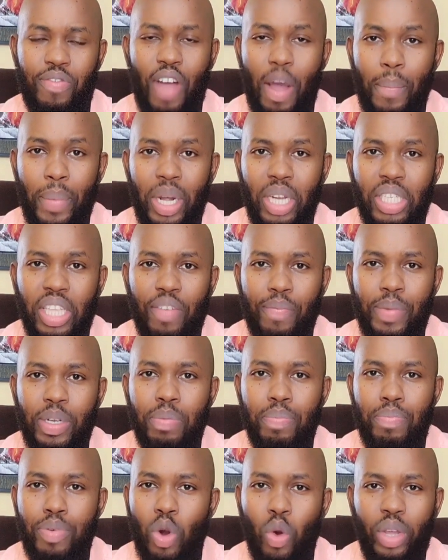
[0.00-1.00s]
Families have
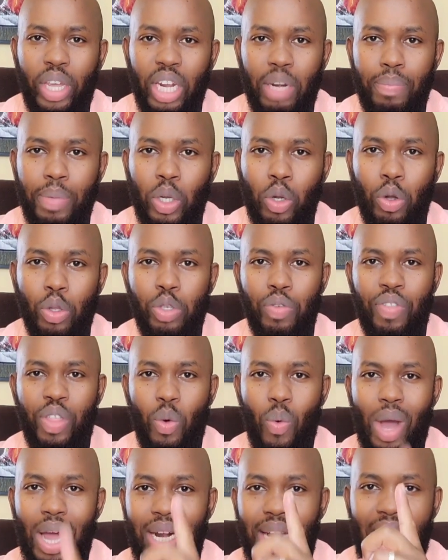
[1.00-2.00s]
been broken because of
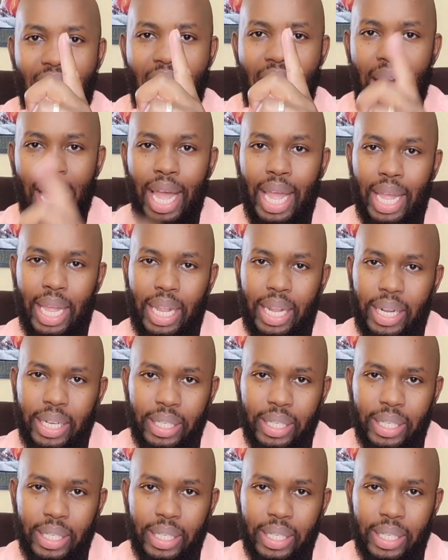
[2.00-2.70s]
the word I.